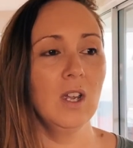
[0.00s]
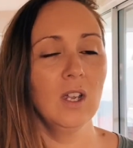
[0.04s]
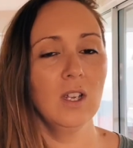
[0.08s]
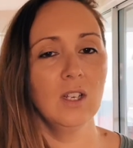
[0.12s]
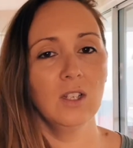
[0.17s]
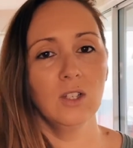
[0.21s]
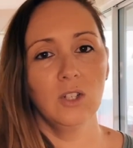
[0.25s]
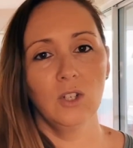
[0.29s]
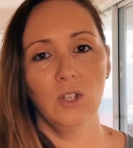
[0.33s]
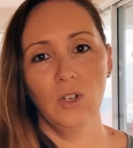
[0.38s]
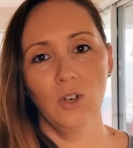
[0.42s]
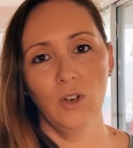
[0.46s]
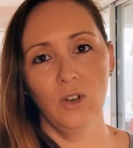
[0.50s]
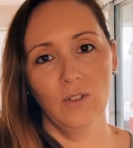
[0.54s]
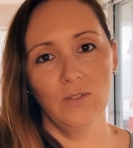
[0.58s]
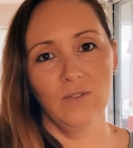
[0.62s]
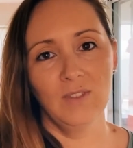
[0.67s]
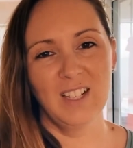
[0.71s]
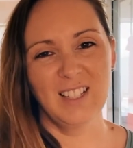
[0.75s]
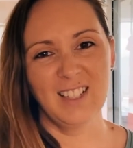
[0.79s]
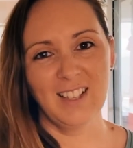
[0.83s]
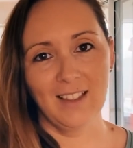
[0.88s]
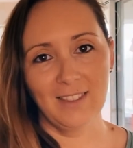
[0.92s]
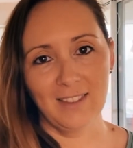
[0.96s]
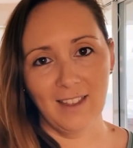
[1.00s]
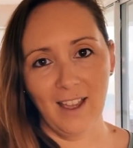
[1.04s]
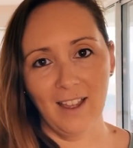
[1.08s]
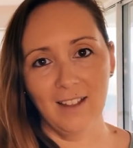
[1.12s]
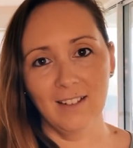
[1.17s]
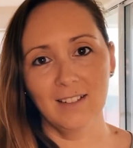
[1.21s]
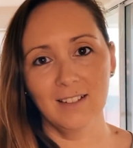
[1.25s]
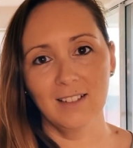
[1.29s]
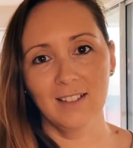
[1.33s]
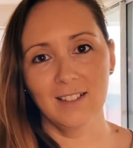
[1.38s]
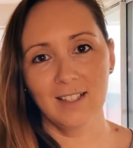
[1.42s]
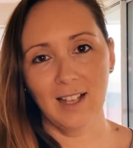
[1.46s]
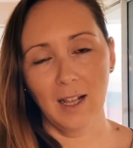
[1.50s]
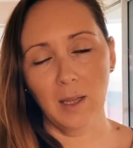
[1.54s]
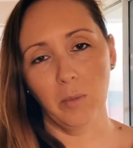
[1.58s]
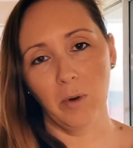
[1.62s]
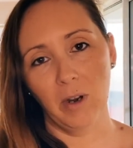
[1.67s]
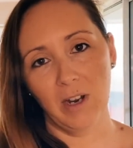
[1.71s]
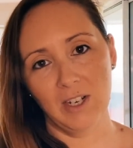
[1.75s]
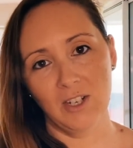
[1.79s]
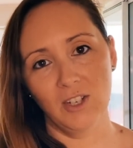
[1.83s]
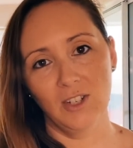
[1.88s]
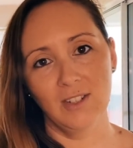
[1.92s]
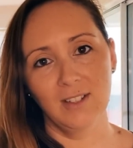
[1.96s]
you know, things like that,
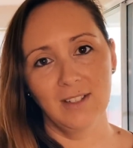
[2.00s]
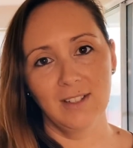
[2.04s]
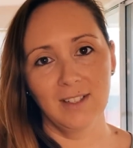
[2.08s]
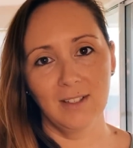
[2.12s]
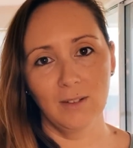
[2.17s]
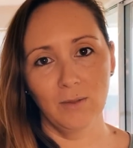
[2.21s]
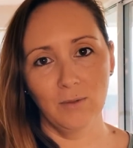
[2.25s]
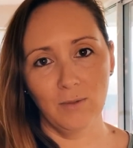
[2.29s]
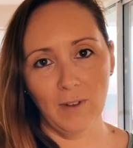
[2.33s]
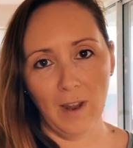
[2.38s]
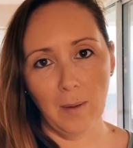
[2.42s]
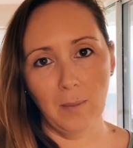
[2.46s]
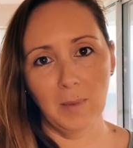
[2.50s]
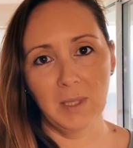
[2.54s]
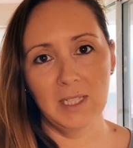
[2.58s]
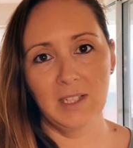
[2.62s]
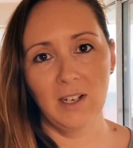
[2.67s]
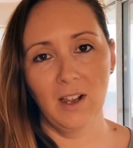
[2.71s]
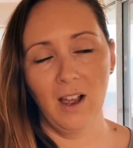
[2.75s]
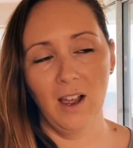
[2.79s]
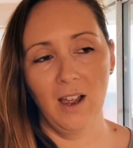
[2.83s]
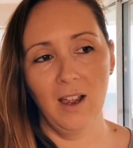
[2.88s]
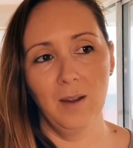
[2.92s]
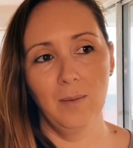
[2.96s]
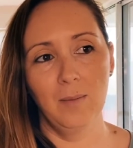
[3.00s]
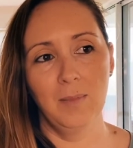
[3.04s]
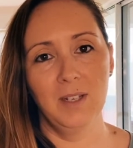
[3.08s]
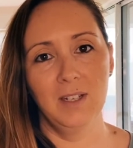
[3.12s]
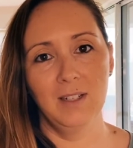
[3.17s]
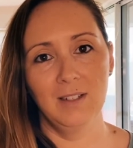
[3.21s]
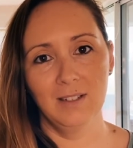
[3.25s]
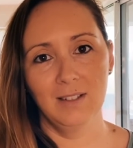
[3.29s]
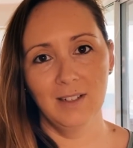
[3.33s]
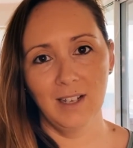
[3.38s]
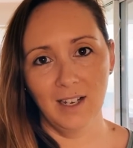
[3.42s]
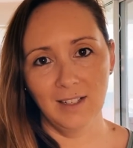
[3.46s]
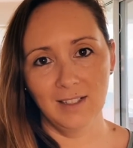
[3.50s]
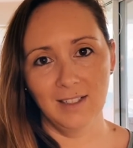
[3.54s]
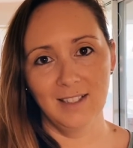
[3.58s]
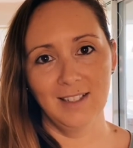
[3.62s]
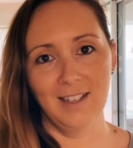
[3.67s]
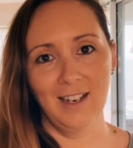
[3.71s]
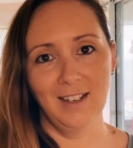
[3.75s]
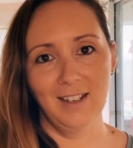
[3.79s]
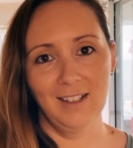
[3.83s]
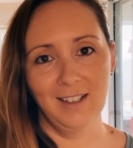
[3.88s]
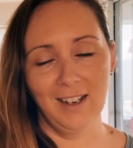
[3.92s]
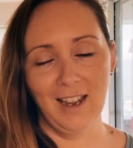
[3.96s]
celebrations and family time, and
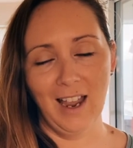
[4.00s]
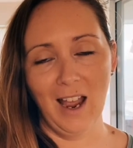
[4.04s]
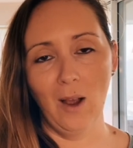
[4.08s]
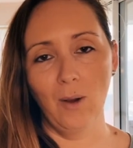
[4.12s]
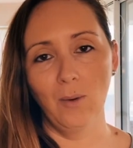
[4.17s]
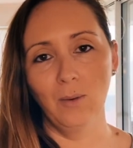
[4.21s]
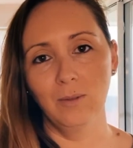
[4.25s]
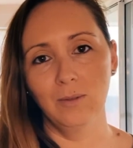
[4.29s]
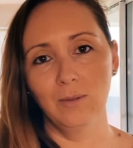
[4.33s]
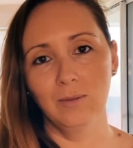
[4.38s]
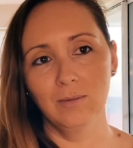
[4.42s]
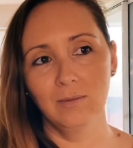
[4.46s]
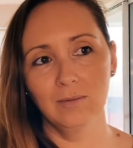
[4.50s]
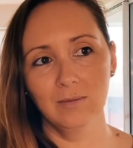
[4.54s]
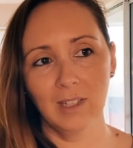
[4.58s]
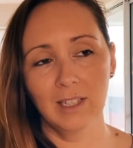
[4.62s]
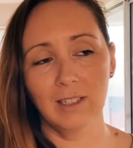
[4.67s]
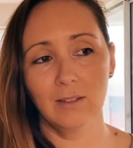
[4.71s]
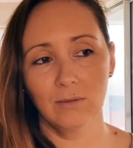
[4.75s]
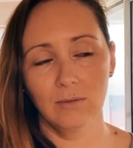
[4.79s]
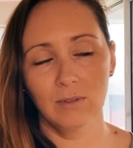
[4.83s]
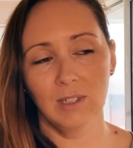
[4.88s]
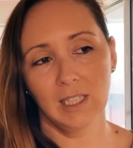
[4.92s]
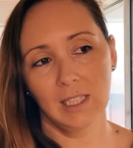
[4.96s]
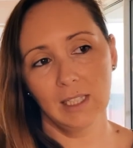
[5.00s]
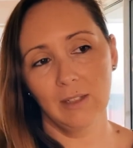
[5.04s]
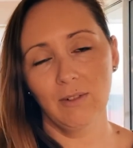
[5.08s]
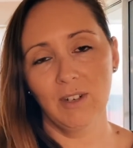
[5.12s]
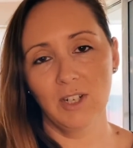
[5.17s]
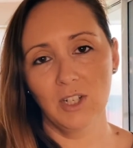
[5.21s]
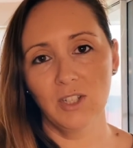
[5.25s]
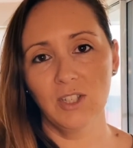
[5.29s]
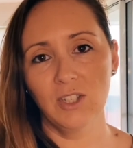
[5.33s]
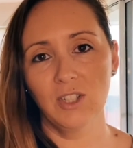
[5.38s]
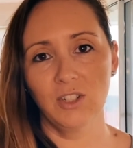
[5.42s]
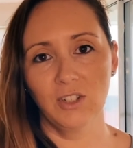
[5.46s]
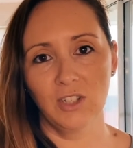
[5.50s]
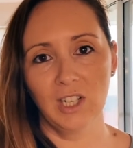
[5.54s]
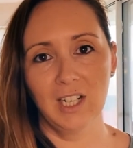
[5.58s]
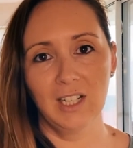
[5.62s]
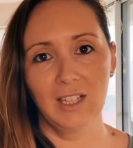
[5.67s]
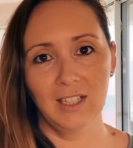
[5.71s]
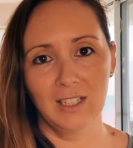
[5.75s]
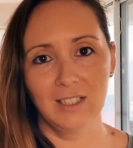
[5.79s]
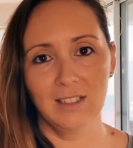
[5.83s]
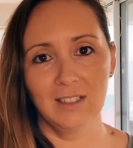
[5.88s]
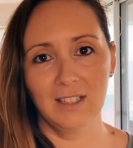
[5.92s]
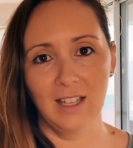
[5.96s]
understanding how, like, really registering
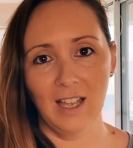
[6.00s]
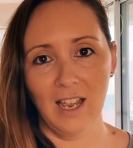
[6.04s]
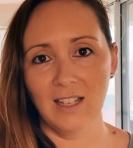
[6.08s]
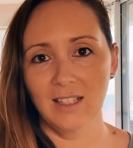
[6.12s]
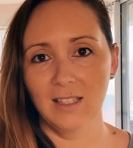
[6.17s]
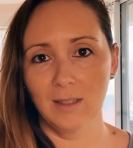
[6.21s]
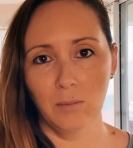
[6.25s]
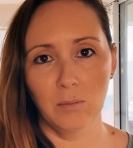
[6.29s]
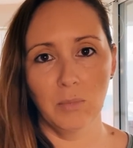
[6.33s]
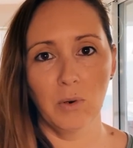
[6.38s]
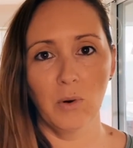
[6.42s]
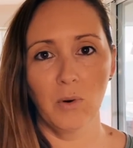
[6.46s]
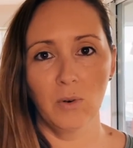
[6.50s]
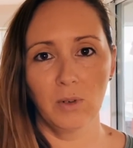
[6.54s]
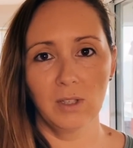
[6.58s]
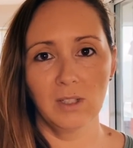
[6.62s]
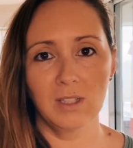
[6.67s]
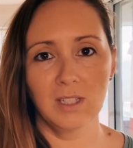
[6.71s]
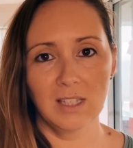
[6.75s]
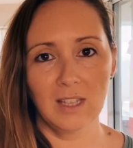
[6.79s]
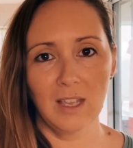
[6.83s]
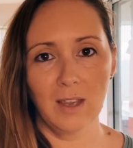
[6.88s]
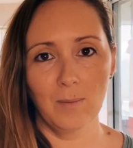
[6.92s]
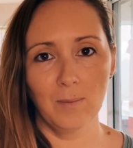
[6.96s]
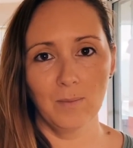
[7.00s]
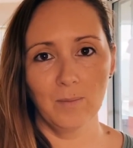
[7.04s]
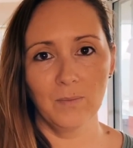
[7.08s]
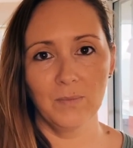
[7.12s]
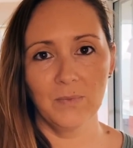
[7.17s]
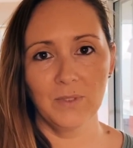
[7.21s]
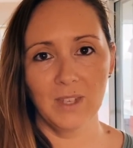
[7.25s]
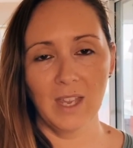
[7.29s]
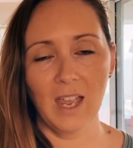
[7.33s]
that that's important to them.